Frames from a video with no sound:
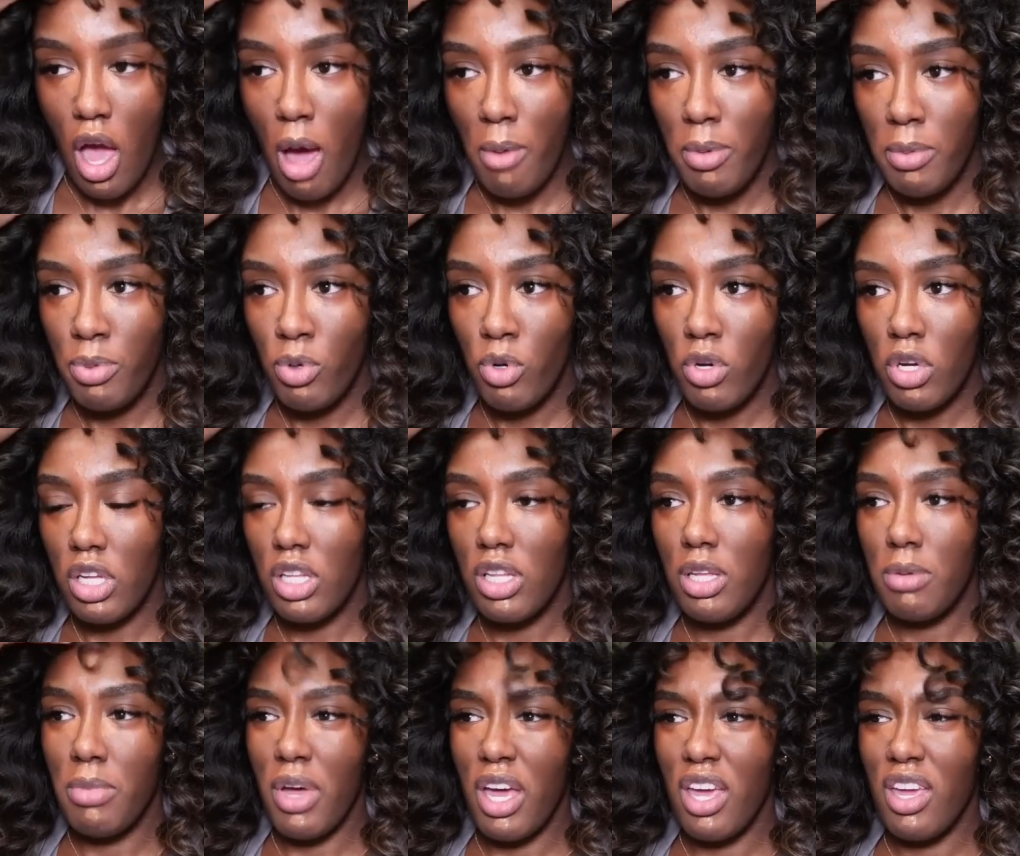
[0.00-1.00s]
I'm gonna
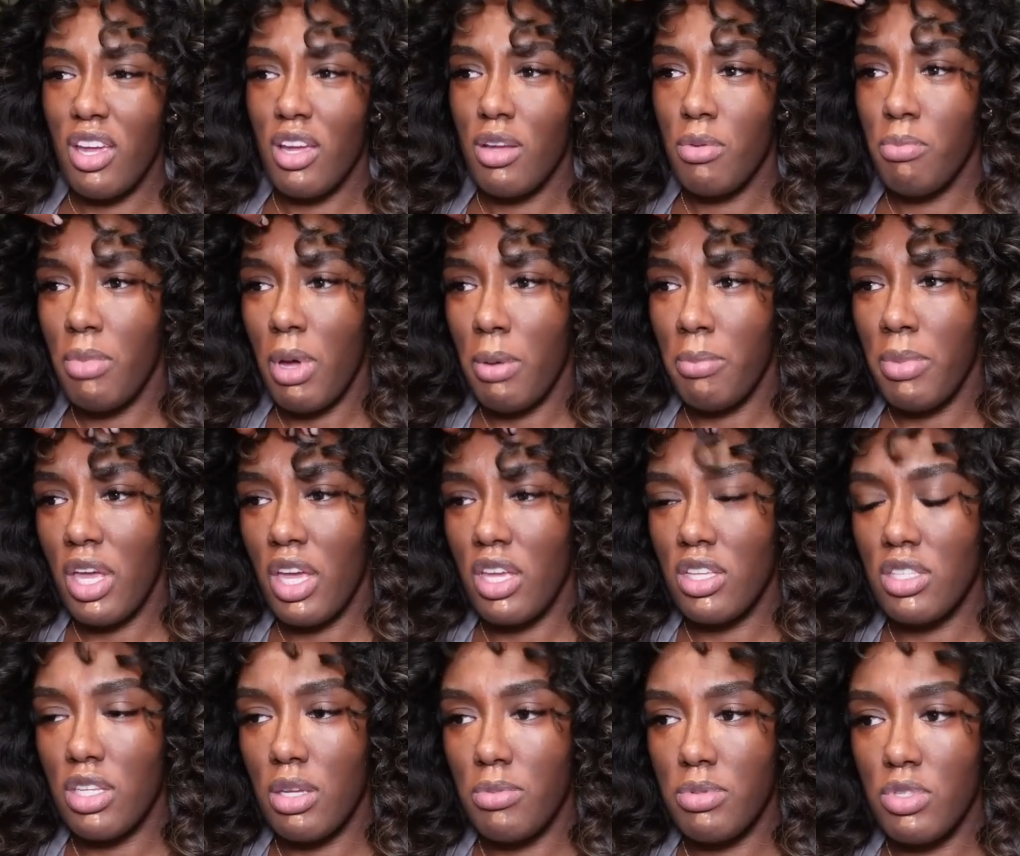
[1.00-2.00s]
clip my, my
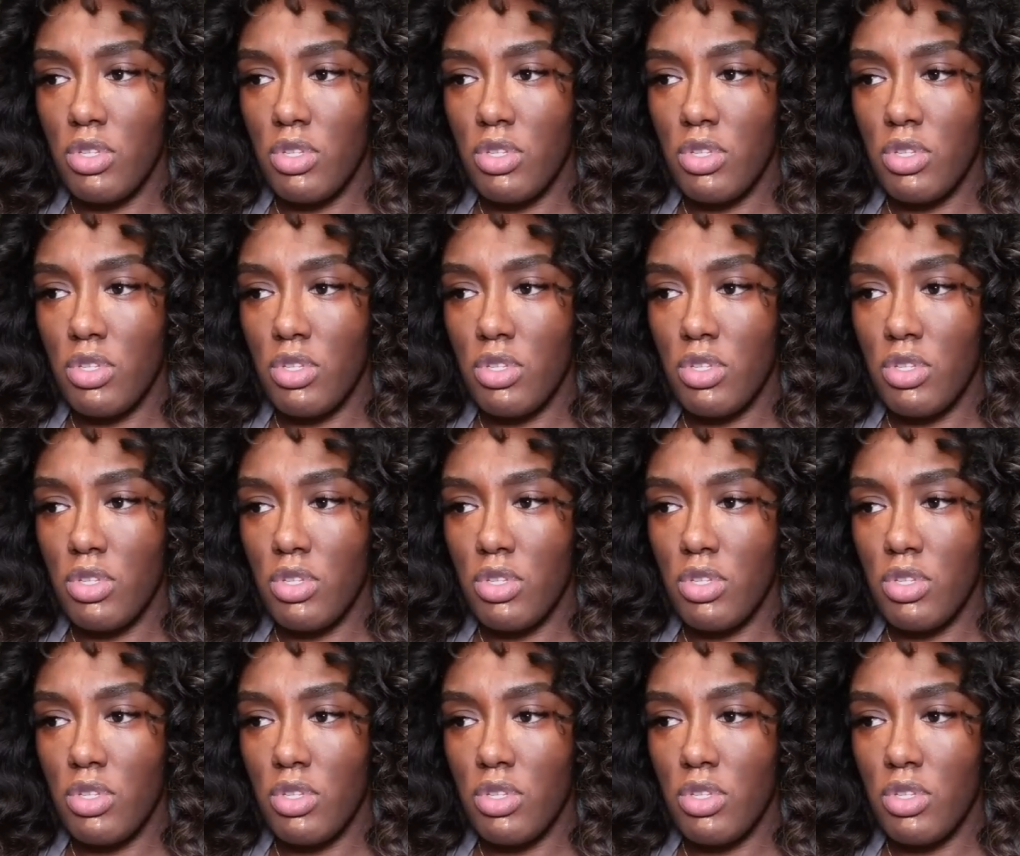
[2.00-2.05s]
bangs up